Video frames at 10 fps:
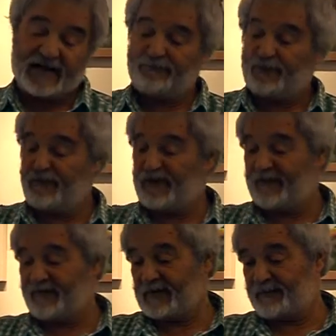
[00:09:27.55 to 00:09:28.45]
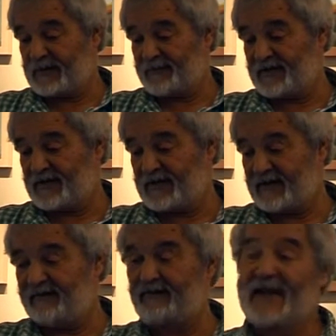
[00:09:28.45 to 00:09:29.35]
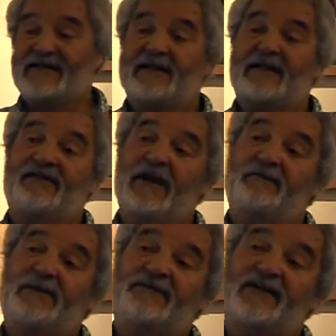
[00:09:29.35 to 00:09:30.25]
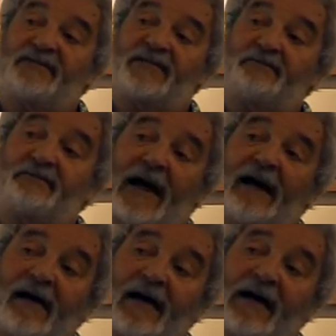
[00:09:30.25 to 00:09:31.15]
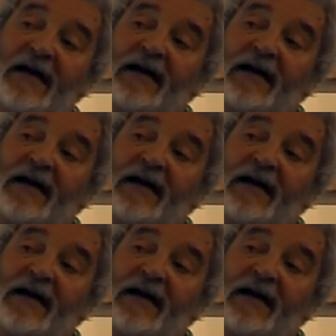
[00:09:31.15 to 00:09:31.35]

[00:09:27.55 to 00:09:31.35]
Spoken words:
and purely for the purposes of basically of keeping themselves in power.